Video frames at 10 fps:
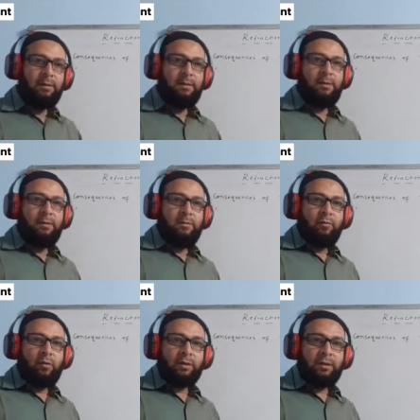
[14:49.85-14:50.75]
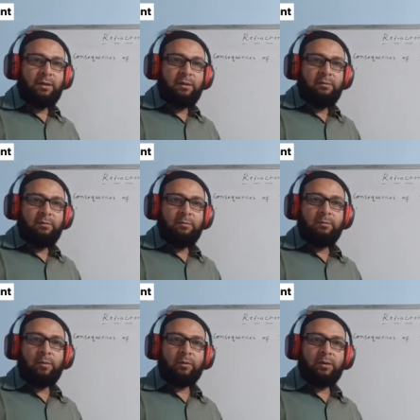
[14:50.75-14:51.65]
in a bottle
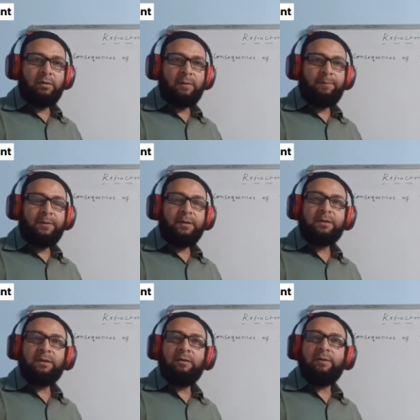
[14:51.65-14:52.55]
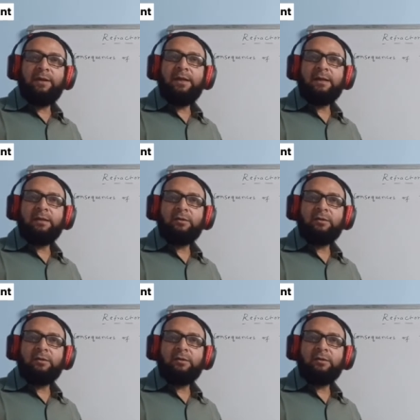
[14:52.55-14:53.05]
appears silvery at the top.